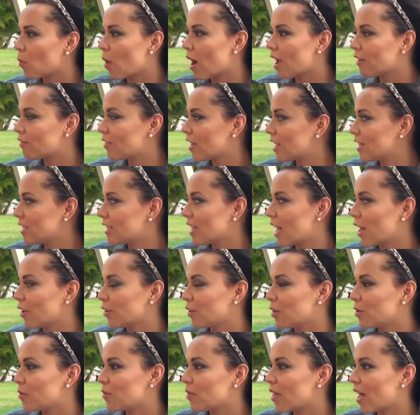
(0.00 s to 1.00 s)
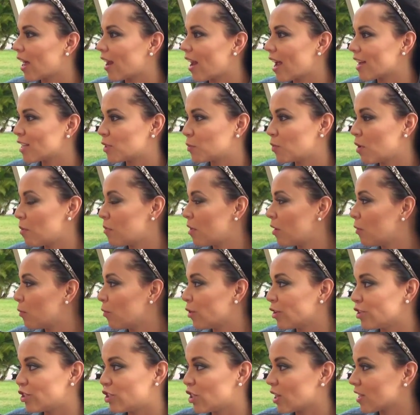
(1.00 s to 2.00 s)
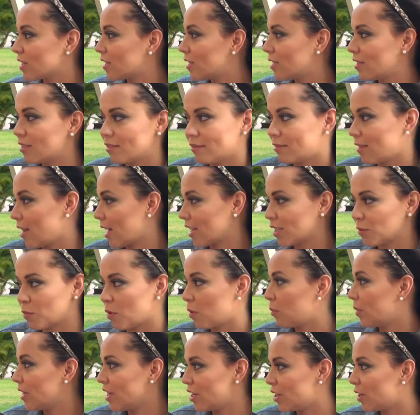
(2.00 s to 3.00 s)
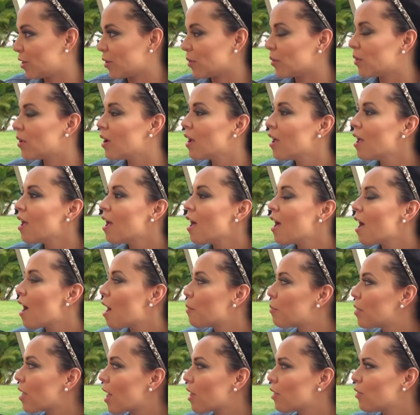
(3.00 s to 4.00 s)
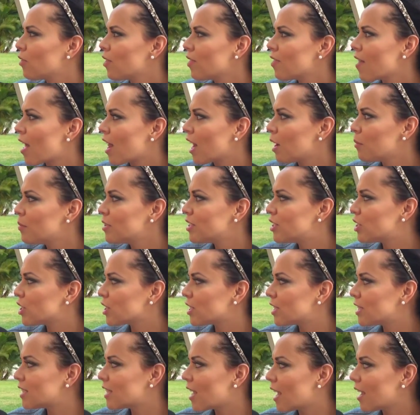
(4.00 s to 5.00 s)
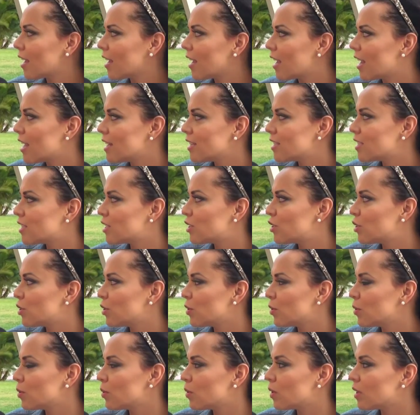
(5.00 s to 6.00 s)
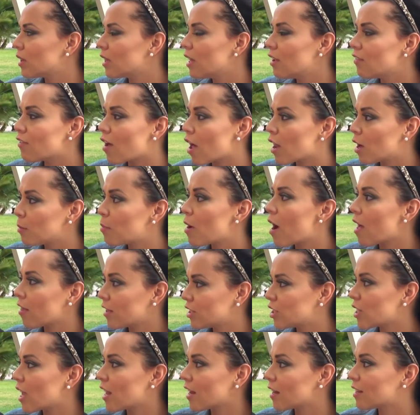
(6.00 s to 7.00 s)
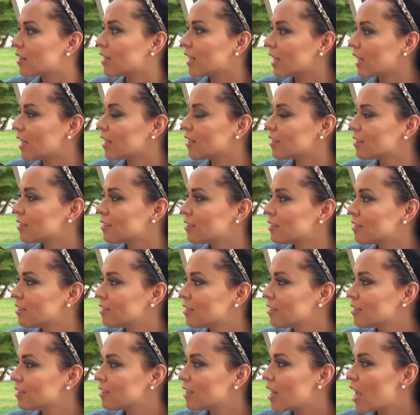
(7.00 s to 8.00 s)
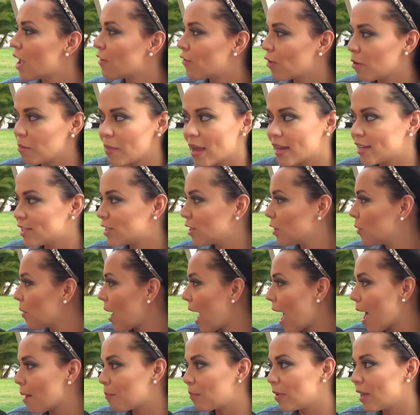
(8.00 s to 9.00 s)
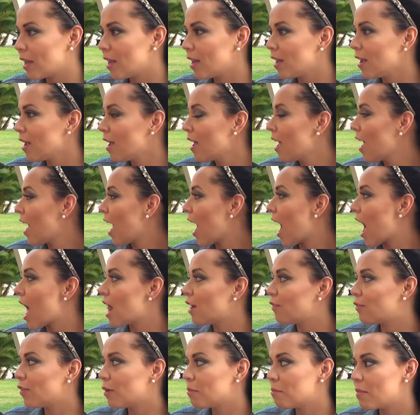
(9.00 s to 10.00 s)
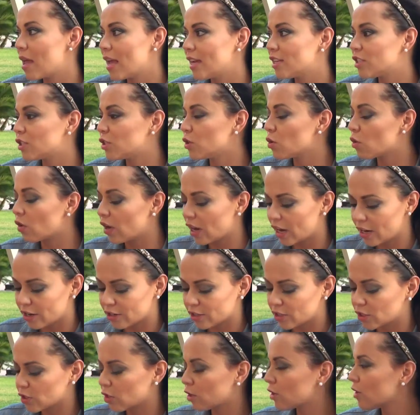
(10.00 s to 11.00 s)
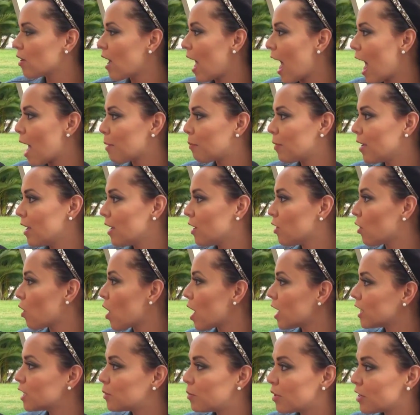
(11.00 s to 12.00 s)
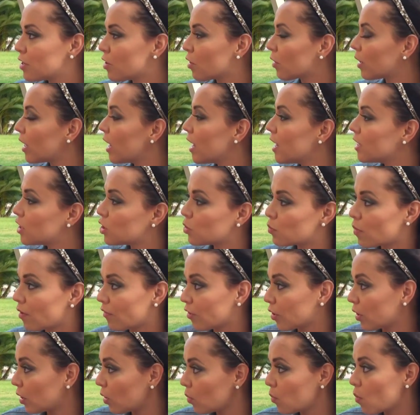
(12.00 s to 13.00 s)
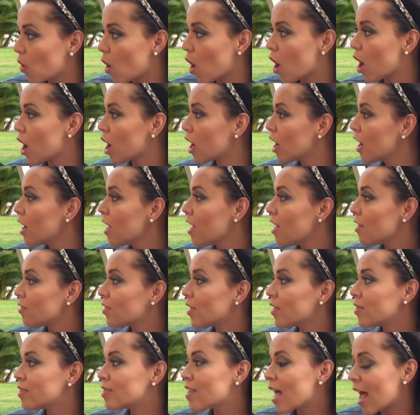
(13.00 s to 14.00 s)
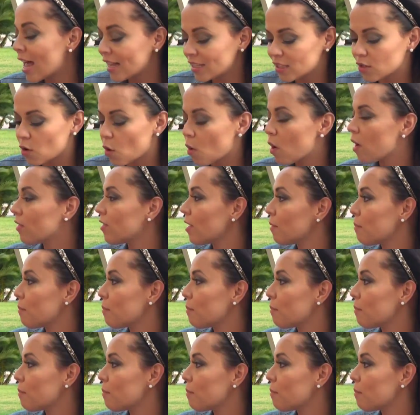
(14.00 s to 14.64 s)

or wife can tell you that as women, that's what we do. But other than that, I would just say it's to live unapologetically. If it makes you happy and if it makes your inner circle happy, your husband, your kids, whoever you are, then that's all